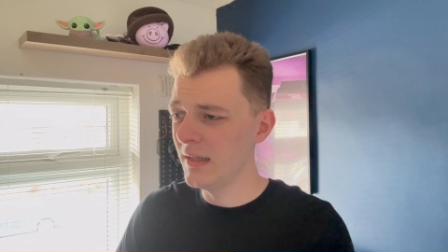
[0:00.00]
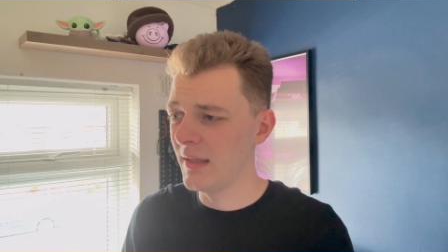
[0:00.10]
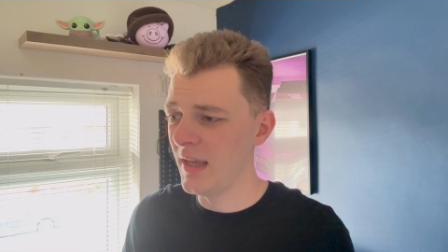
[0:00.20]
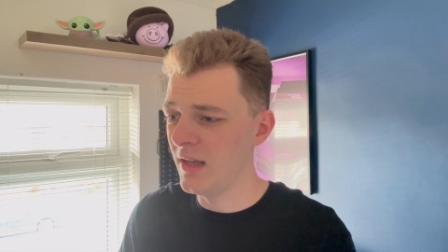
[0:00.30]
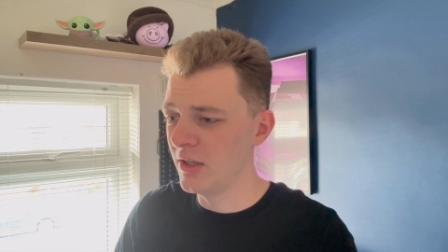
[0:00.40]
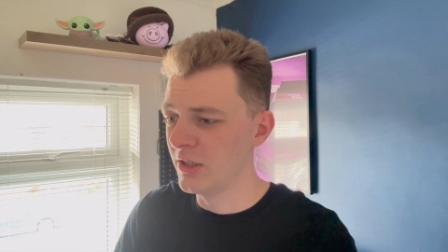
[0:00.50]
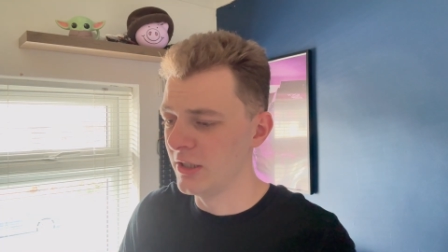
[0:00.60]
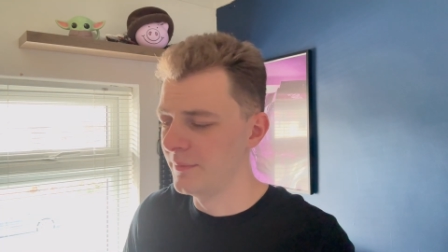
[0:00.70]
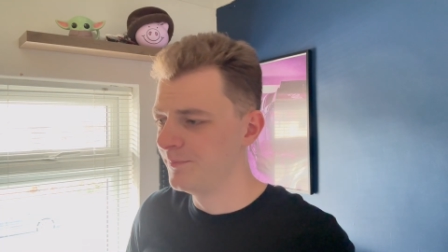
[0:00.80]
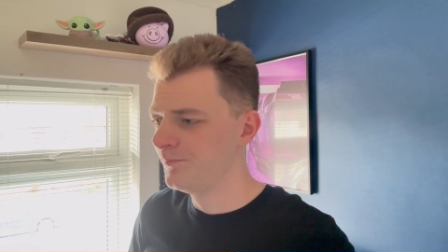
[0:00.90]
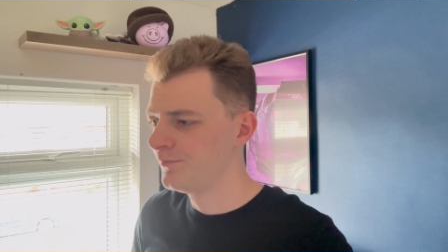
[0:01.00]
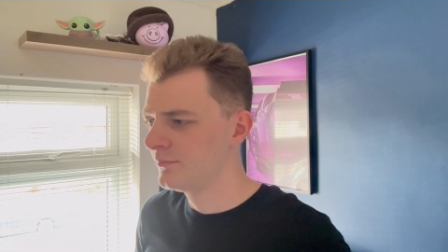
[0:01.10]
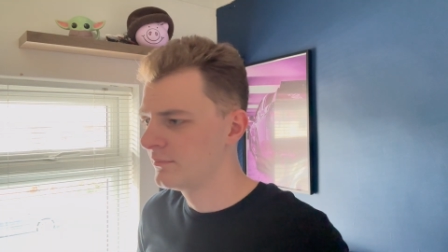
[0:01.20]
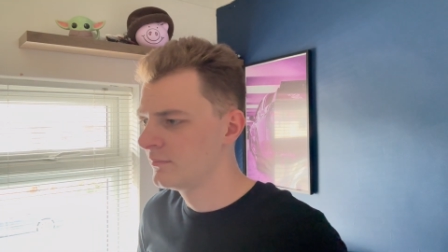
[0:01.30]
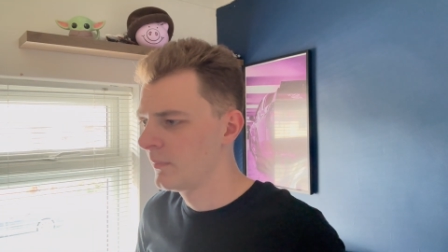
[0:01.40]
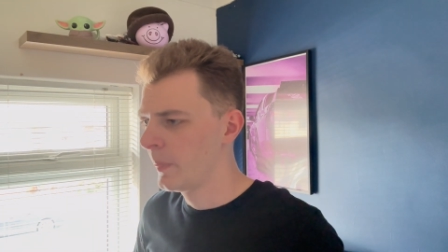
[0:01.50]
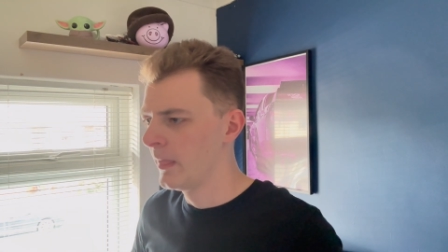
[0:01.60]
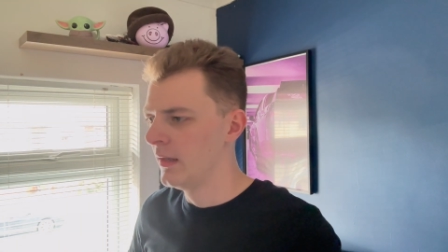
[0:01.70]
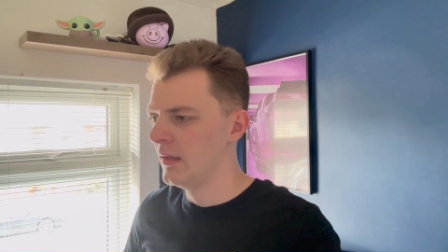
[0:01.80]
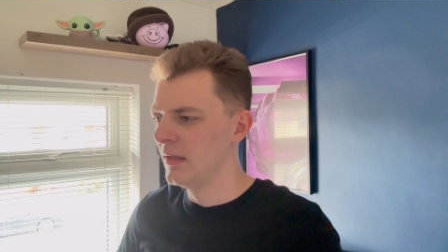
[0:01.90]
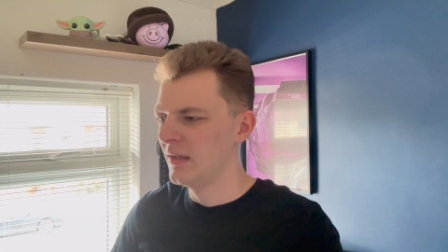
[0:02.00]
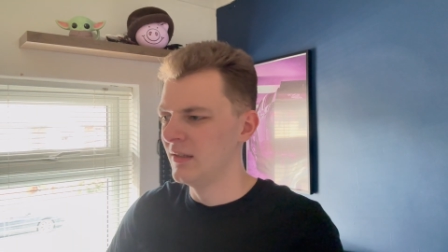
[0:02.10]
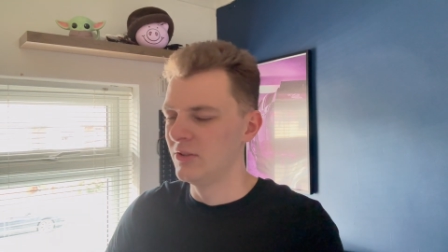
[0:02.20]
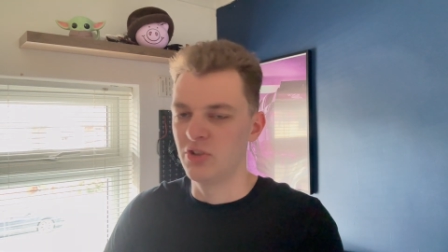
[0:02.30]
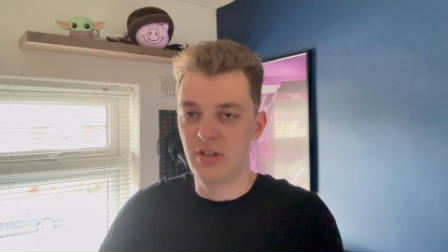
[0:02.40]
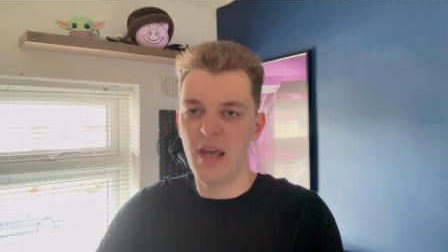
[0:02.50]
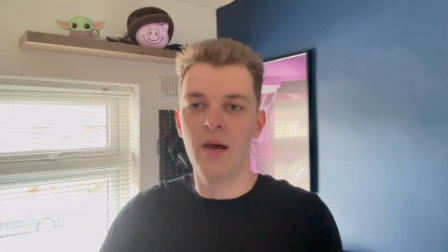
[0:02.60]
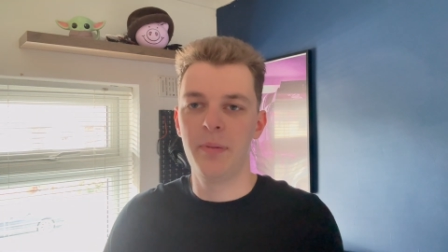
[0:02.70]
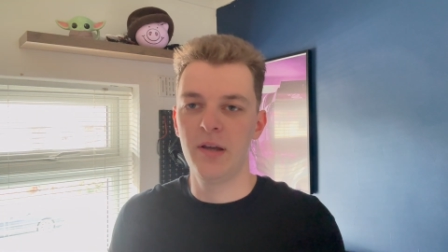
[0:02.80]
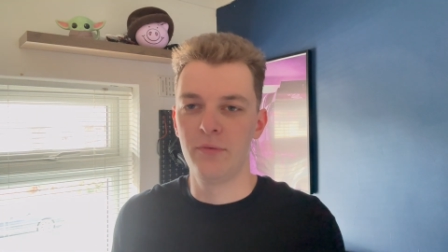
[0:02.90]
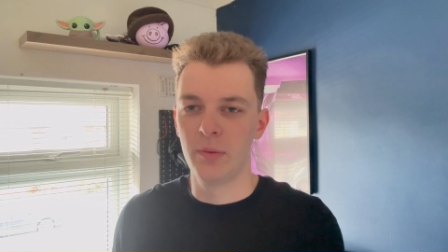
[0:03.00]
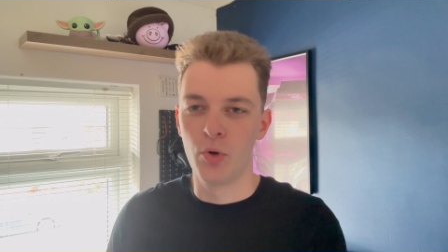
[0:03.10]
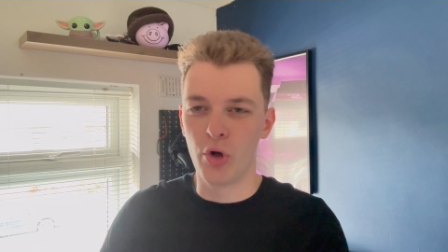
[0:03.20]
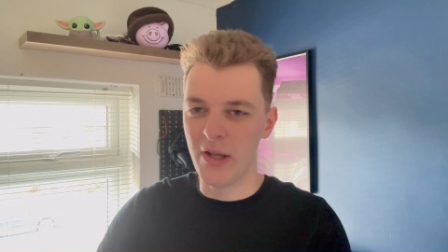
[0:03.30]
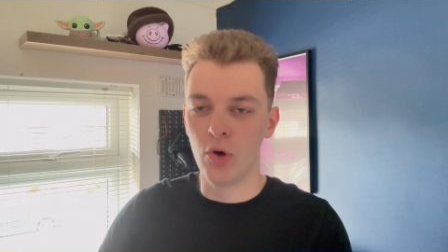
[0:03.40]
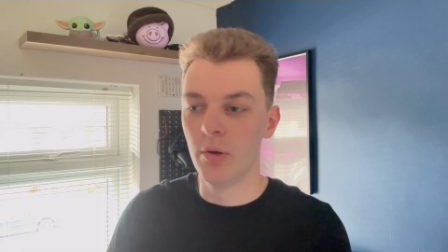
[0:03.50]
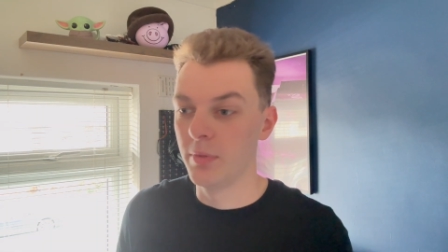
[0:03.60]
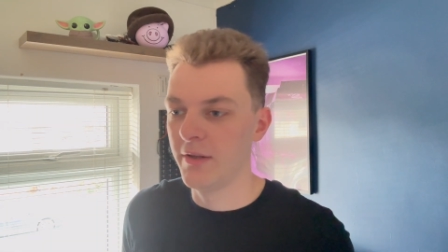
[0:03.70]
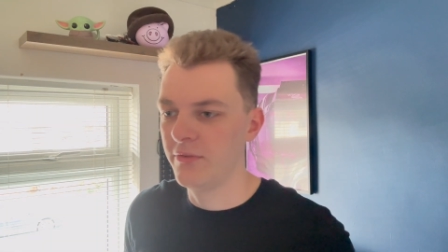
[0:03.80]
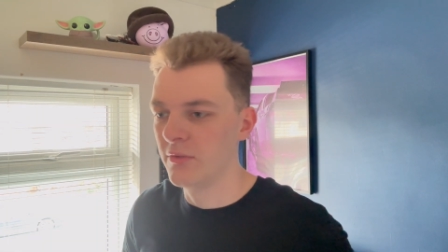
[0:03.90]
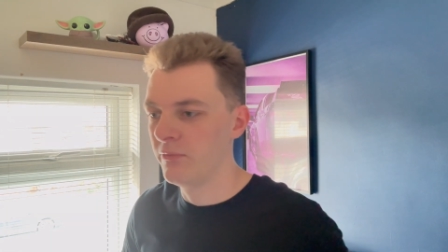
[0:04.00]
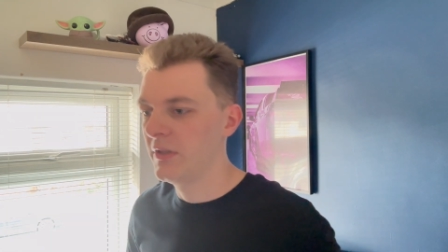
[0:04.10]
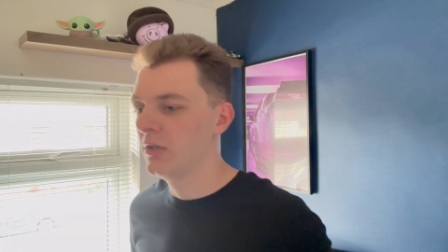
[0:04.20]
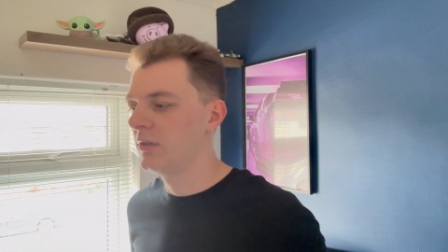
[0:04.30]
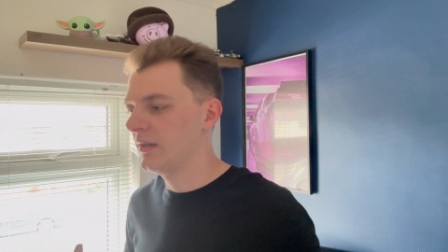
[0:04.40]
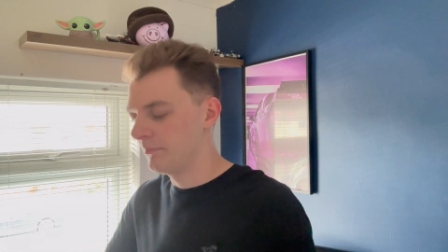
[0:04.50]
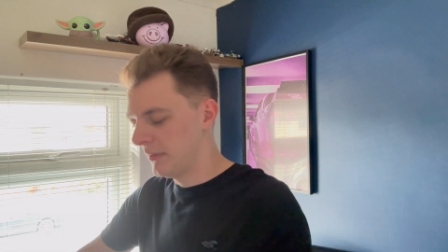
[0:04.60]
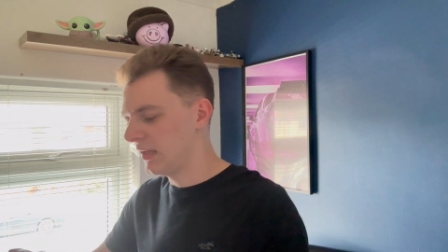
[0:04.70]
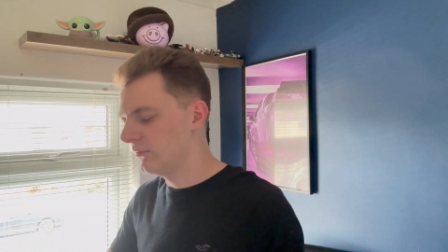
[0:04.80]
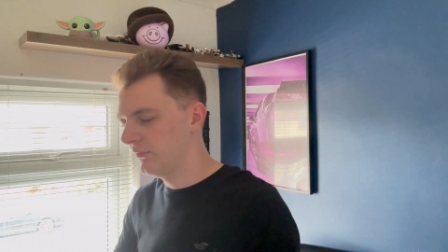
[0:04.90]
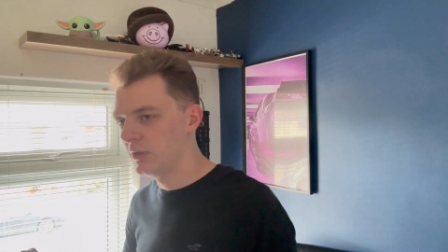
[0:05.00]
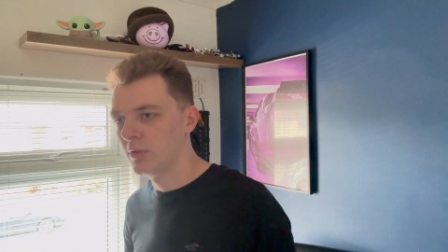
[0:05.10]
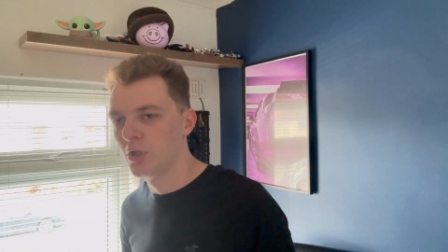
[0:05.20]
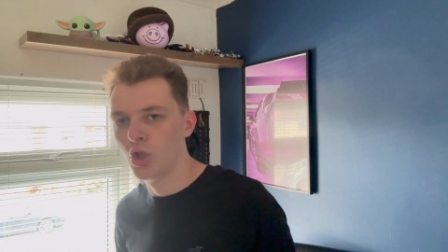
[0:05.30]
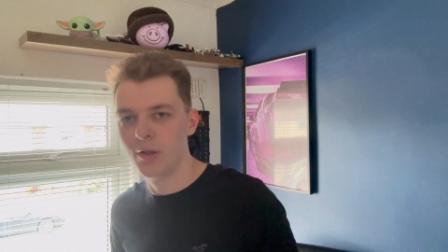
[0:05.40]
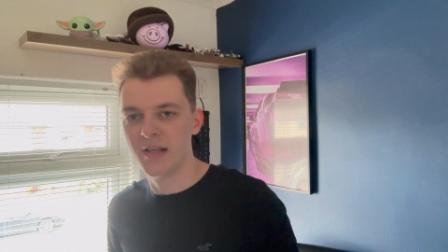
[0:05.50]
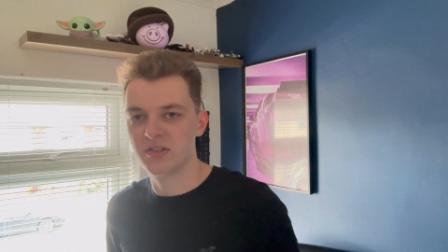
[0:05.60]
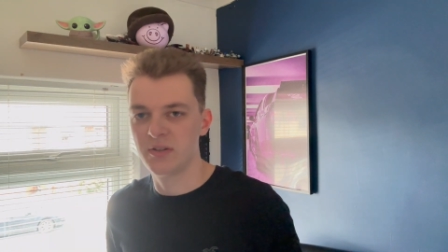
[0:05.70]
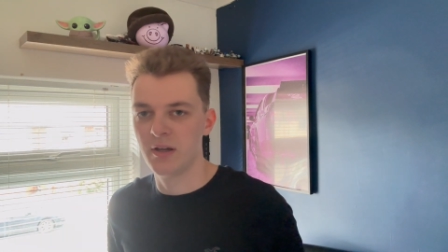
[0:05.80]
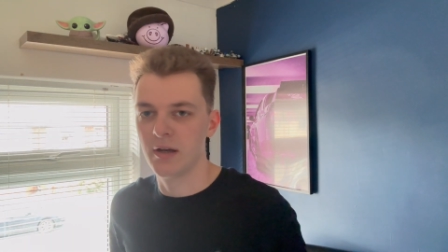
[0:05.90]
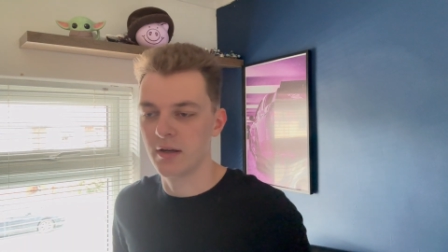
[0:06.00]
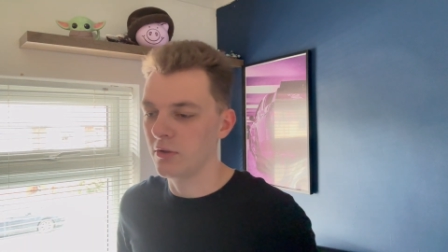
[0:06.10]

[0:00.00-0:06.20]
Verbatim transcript: get a, just get a bit of a more uplifting feel, like make it feel a lot less dark.